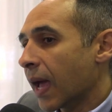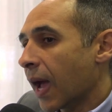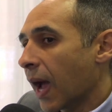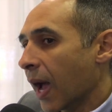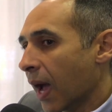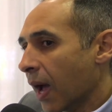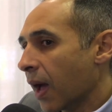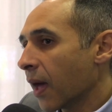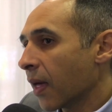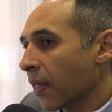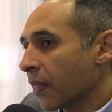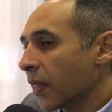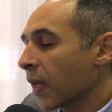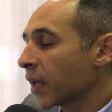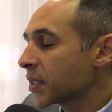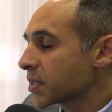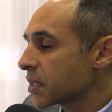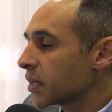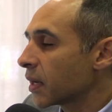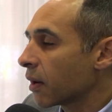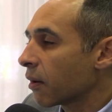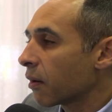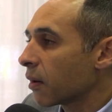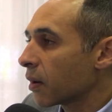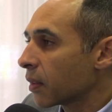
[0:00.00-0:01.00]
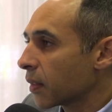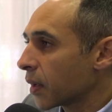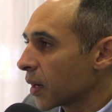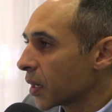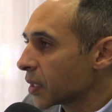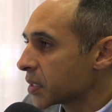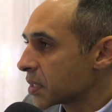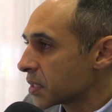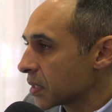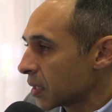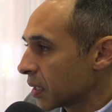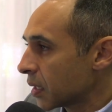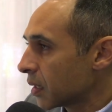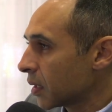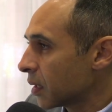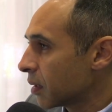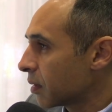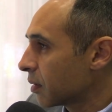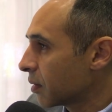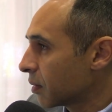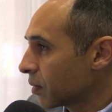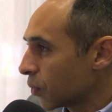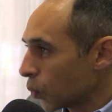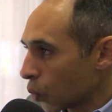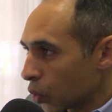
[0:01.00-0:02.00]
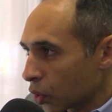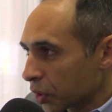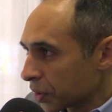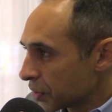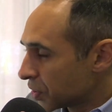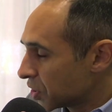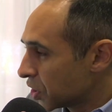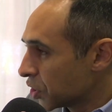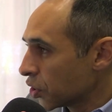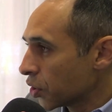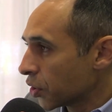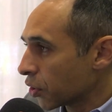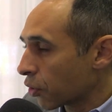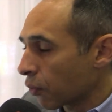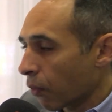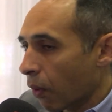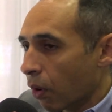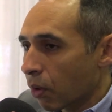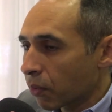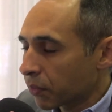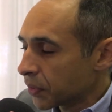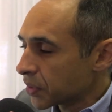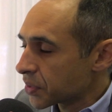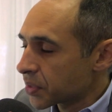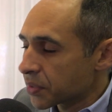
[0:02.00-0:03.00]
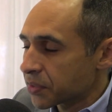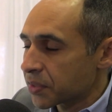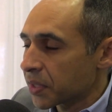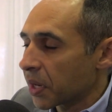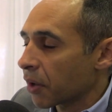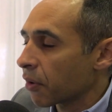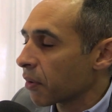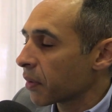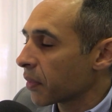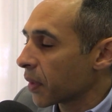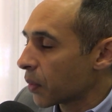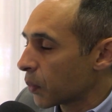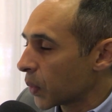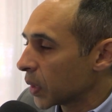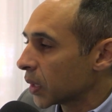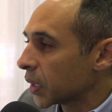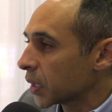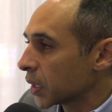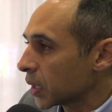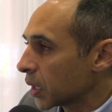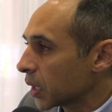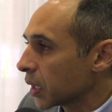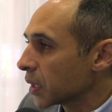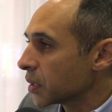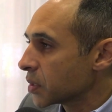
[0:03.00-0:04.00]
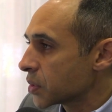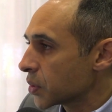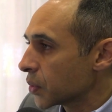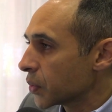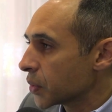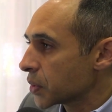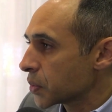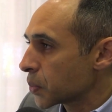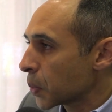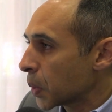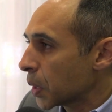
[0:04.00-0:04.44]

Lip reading: And that's an area that I see will continue to grow, and this is an area that we're leaning into.